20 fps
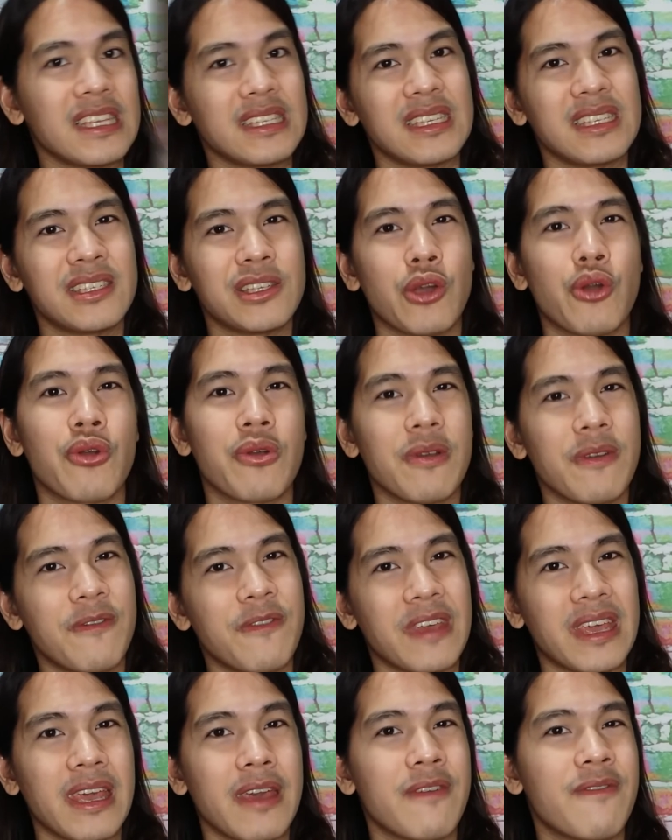this is a
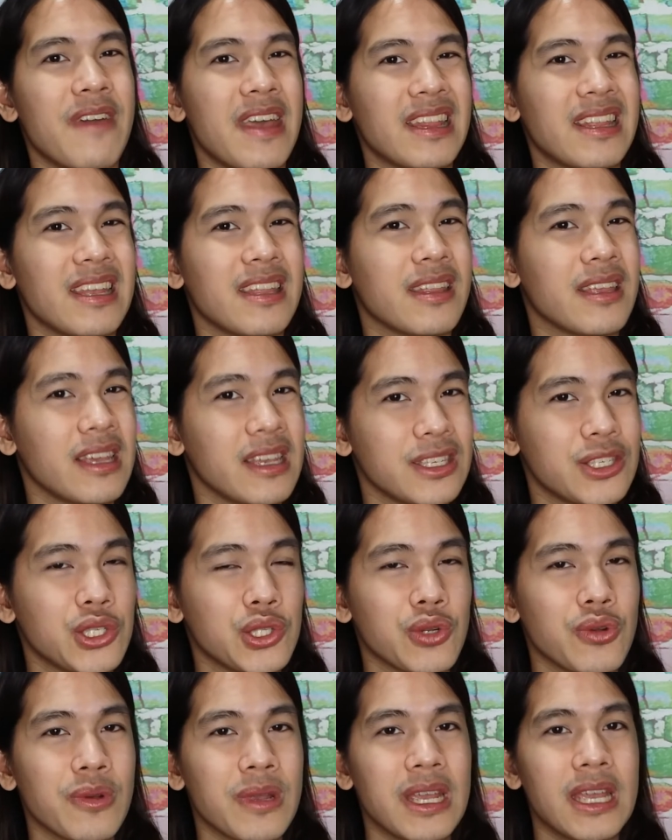horrific event in
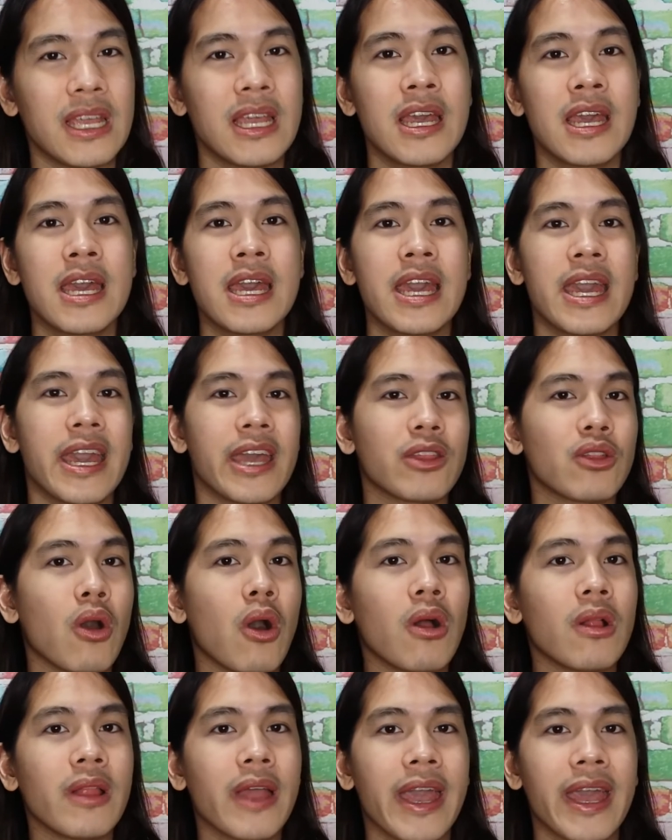history, it
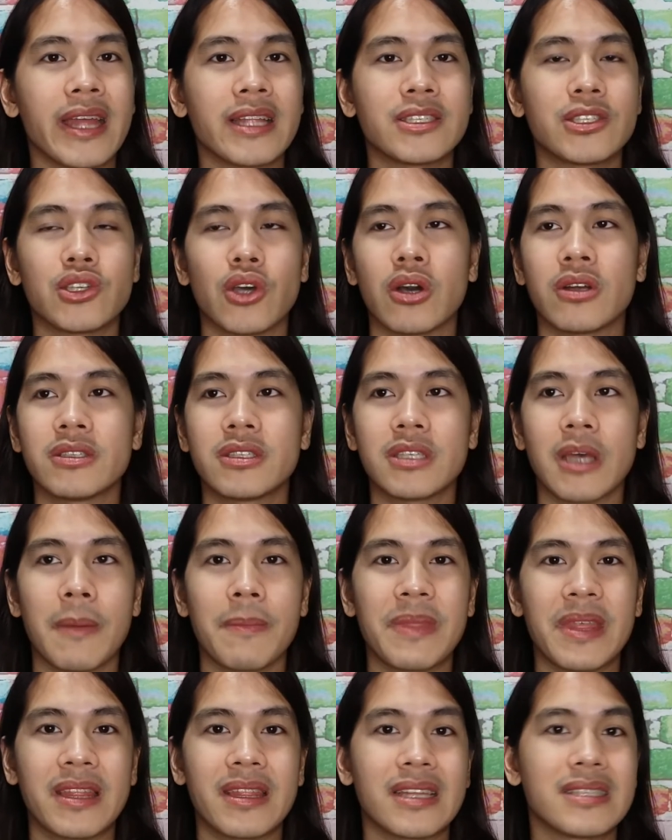all ends on
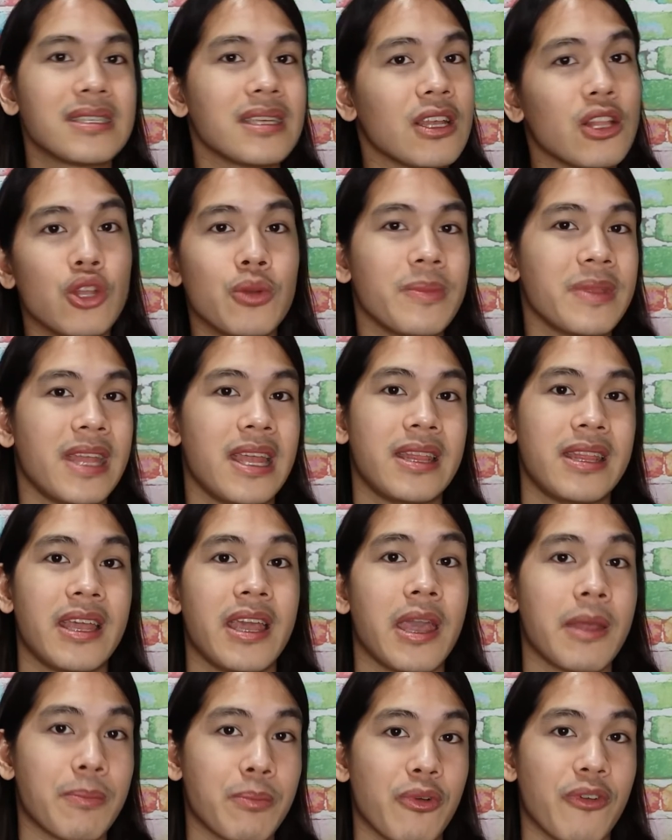something that's
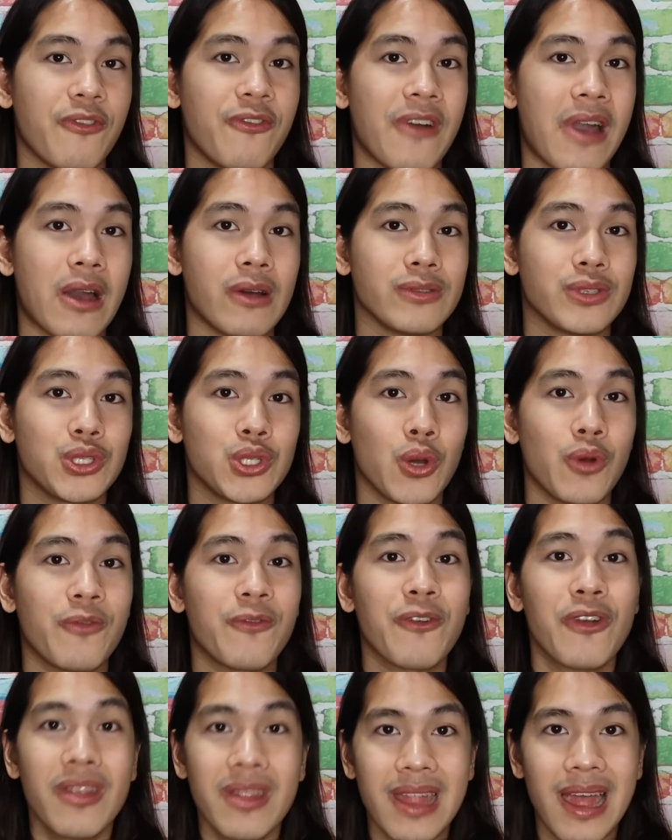illuminating and profound. So
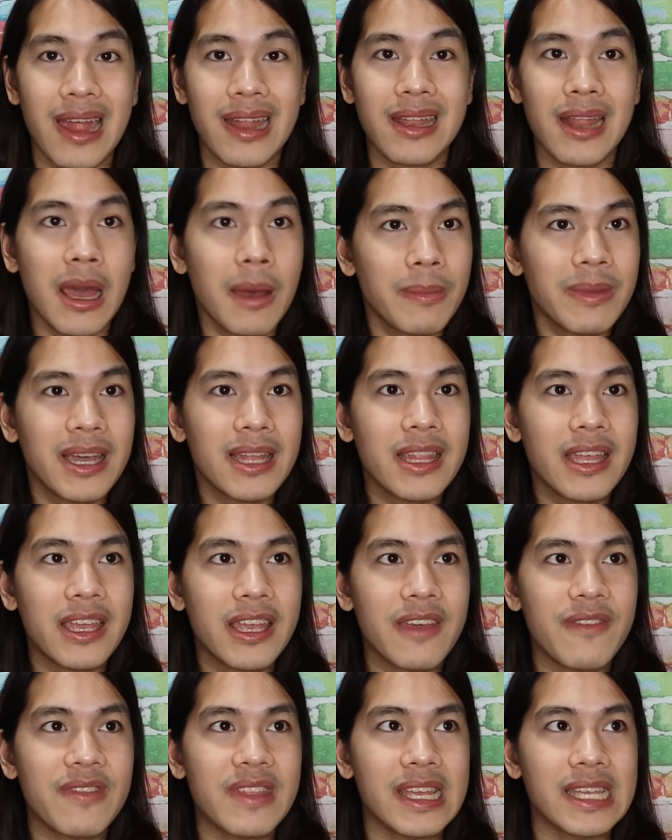for that, I'm gonna
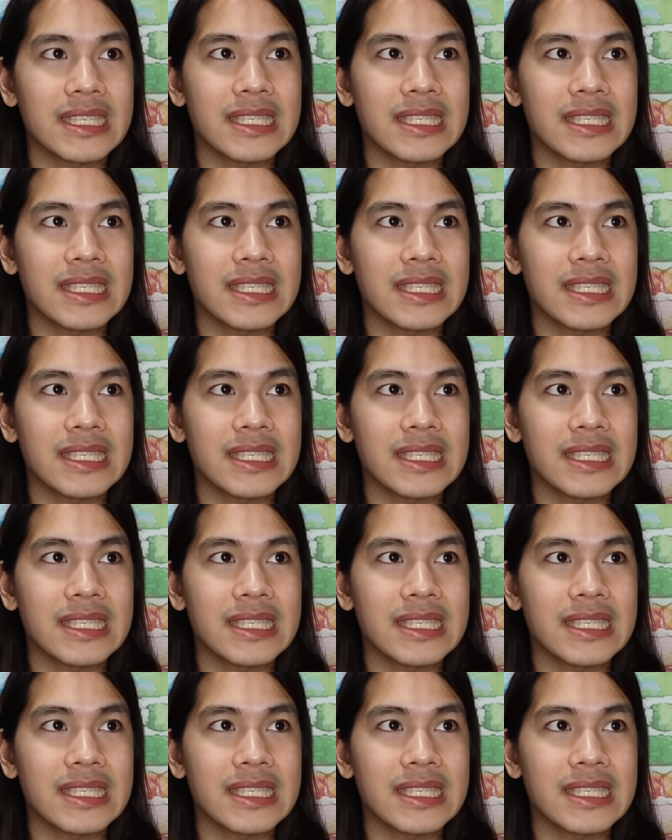give